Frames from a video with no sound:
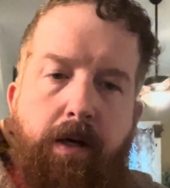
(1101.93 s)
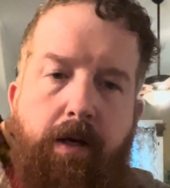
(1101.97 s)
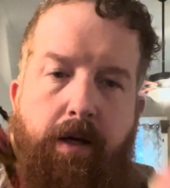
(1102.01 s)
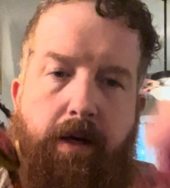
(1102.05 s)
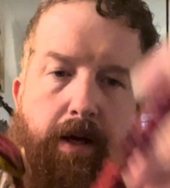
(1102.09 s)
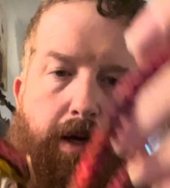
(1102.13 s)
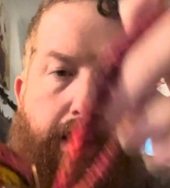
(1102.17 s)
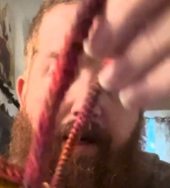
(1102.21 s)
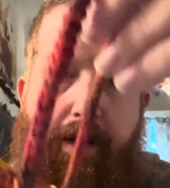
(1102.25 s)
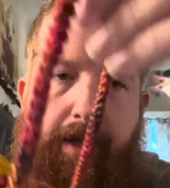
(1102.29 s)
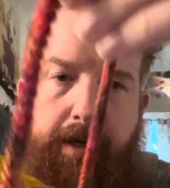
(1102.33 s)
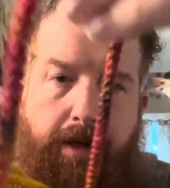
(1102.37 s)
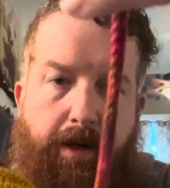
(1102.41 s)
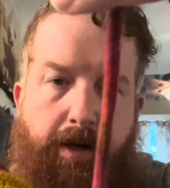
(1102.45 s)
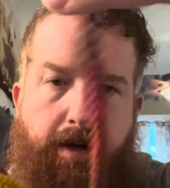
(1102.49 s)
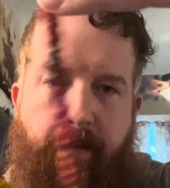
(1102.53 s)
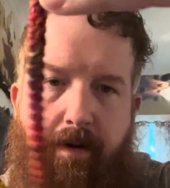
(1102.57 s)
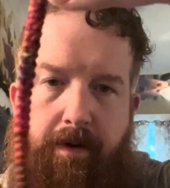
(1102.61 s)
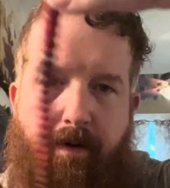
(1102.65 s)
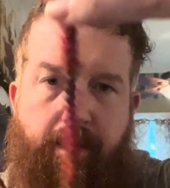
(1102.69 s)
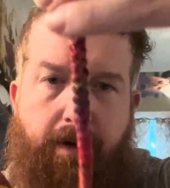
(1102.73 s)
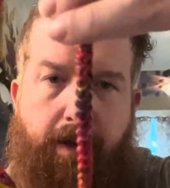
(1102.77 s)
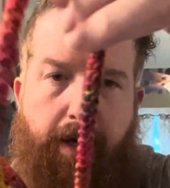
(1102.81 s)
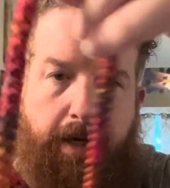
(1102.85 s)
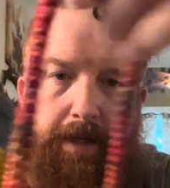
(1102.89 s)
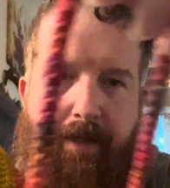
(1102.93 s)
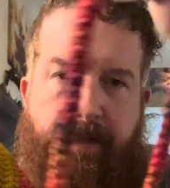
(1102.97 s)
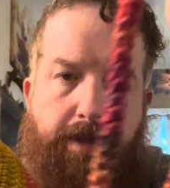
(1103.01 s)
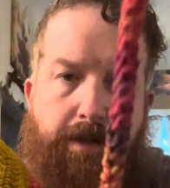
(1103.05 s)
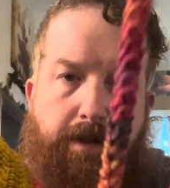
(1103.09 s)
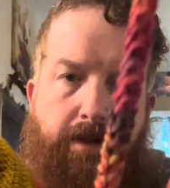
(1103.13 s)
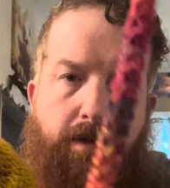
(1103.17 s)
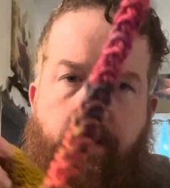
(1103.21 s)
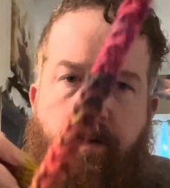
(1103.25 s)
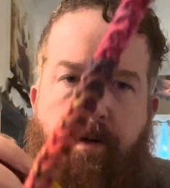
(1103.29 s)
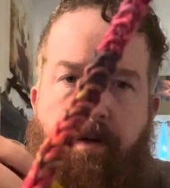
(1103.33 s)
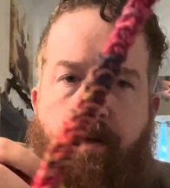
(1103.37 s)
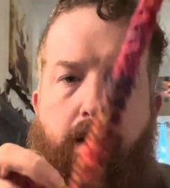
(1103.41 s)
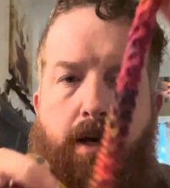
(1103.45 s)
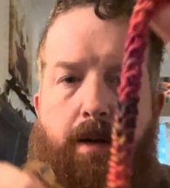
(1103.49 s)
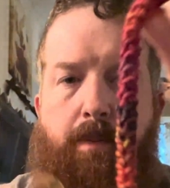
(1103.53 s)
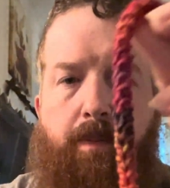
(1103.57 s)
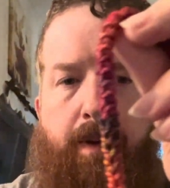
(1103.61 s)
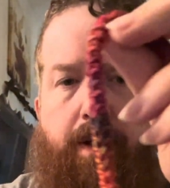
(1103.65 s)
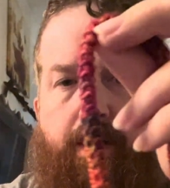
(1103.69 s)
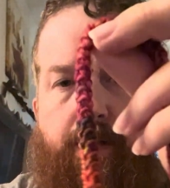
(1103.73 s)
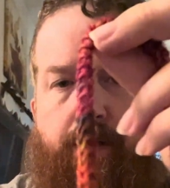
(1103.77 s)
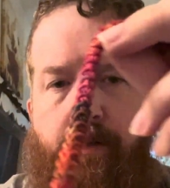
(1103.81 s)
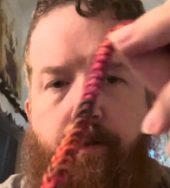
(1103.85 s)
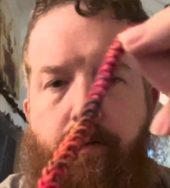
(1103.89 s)
And I did look up
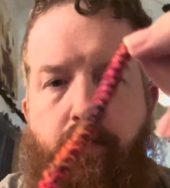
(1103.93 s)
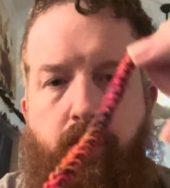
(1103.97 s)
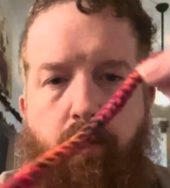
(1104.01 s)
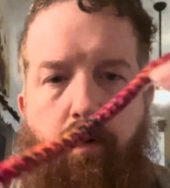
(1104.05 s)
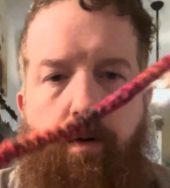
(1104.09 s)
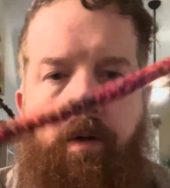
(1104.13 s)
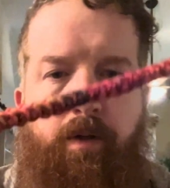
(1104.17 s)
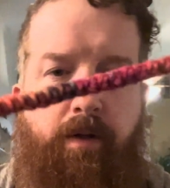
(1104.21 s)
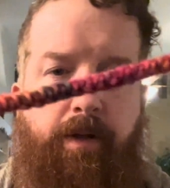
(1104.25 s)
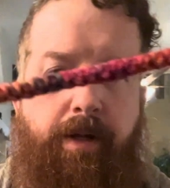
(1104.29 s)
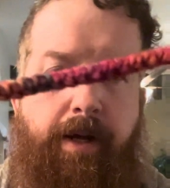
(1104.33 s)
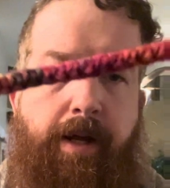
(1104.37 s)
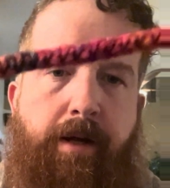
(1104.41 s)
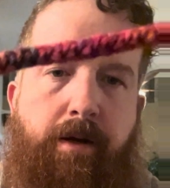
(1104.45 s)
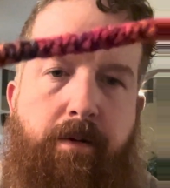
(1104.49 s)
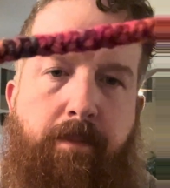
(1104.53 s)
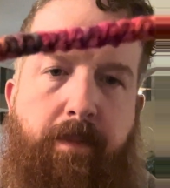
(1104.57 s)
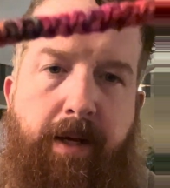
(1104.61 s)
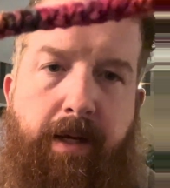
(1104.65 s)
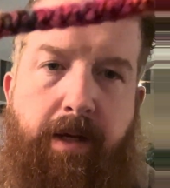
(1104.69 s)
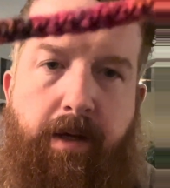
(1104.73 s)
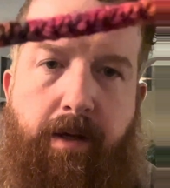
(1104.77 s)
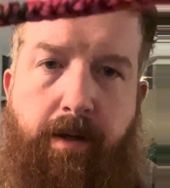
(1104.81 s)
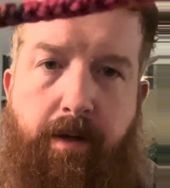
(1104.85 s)
a tutorial on how to make